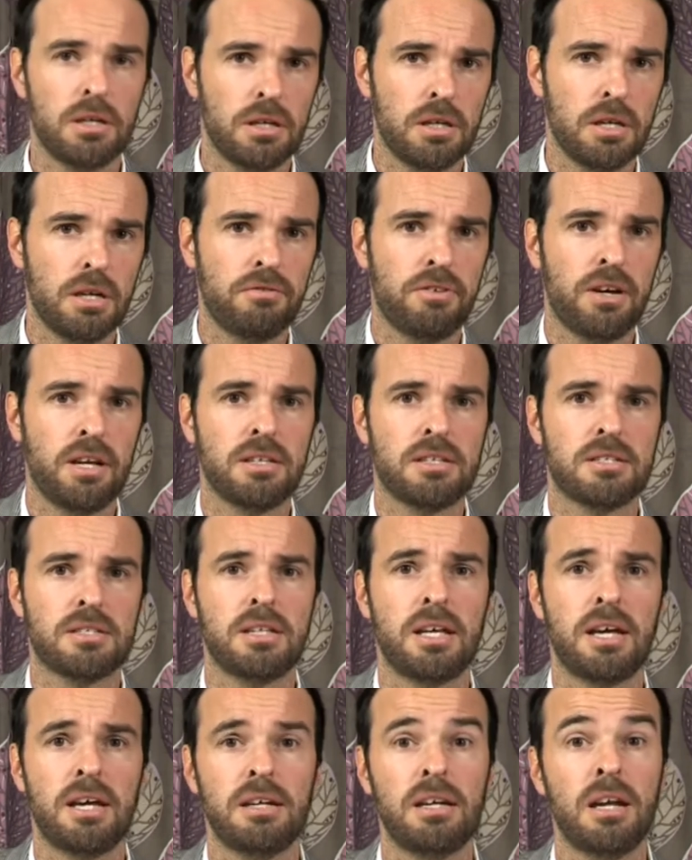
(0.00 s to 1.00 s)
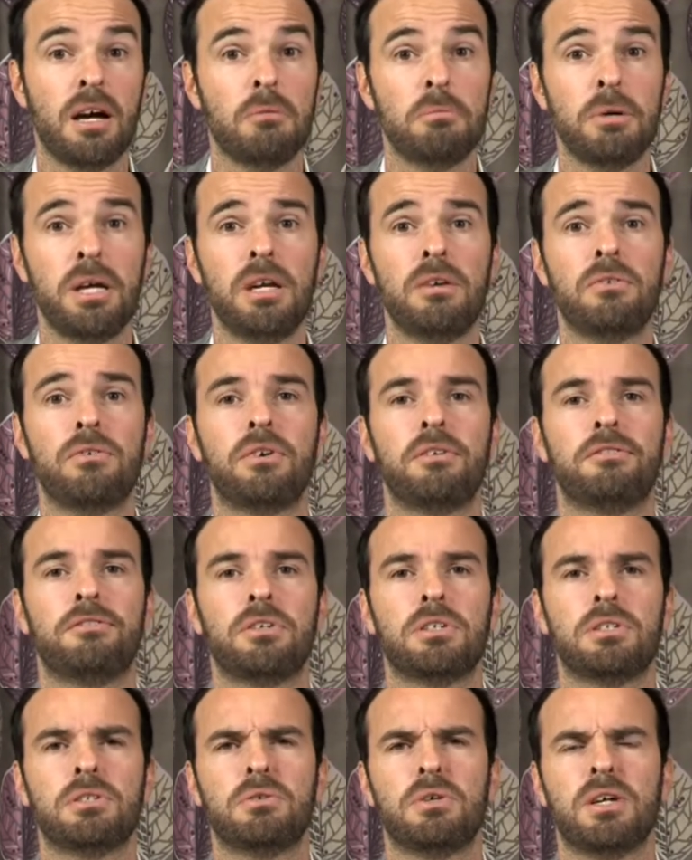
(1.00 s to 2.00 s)
events that now many
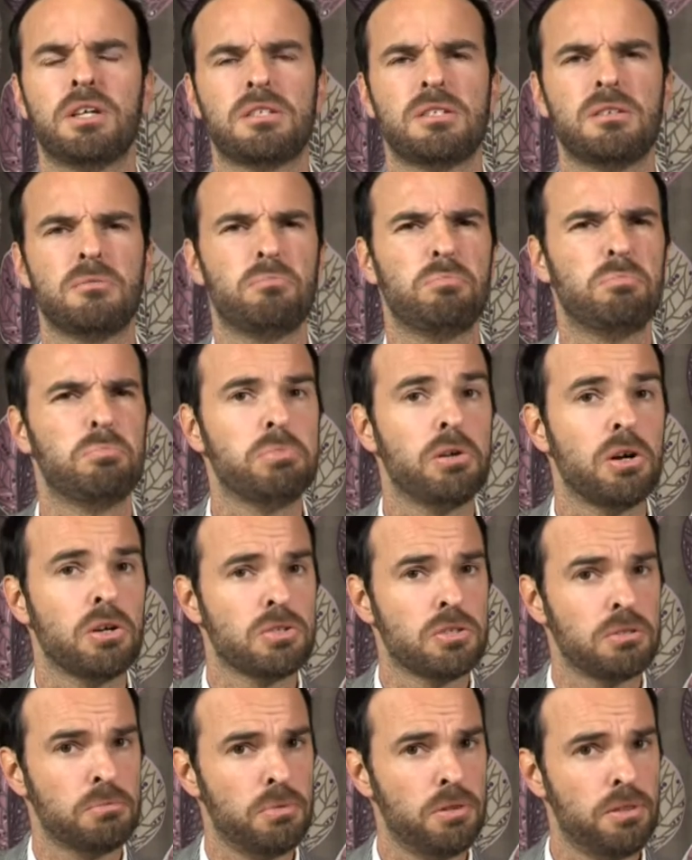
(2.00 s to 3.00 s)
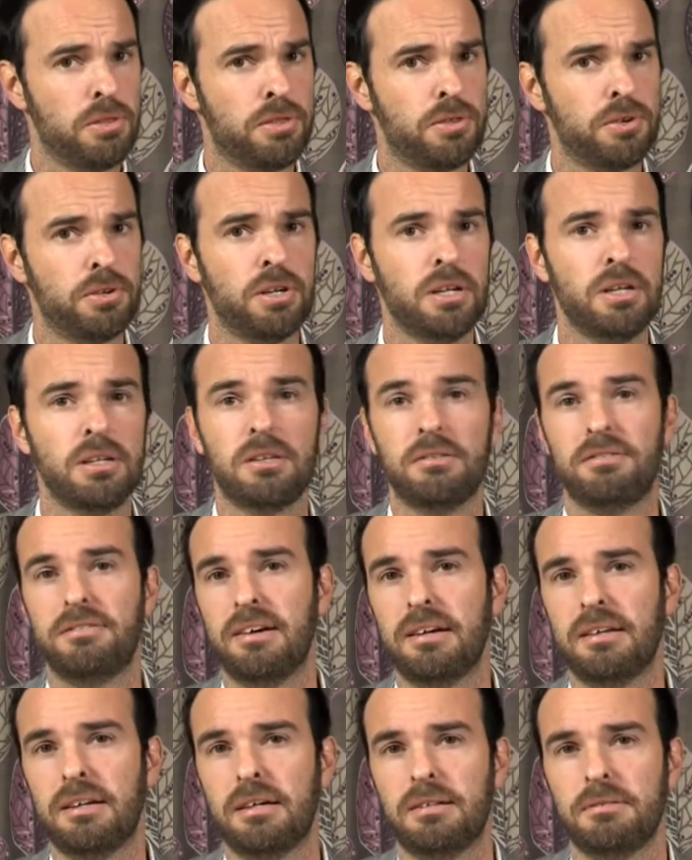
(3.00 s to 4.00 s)
refer to as the possible Third
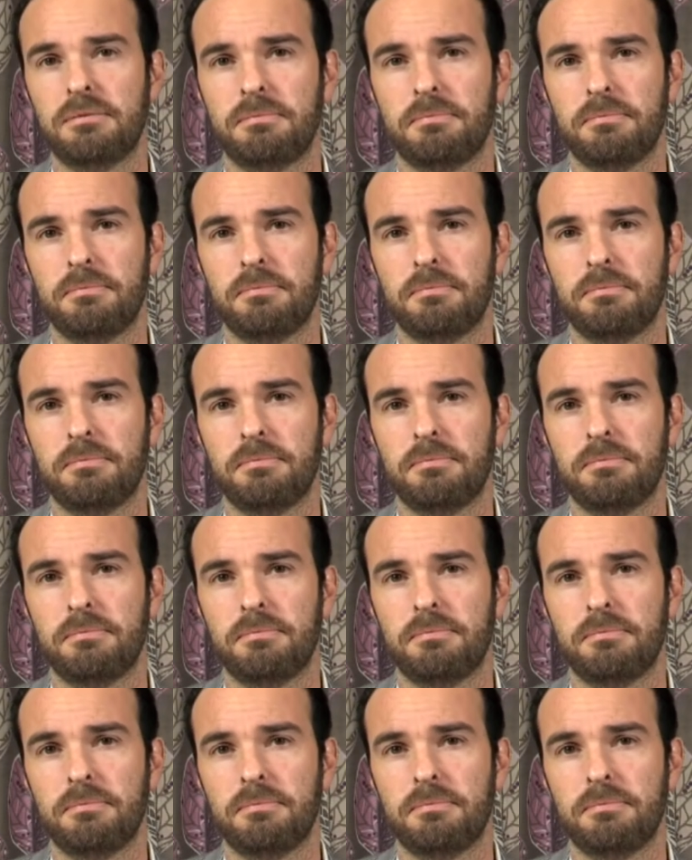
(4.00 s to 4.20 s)
Intifada.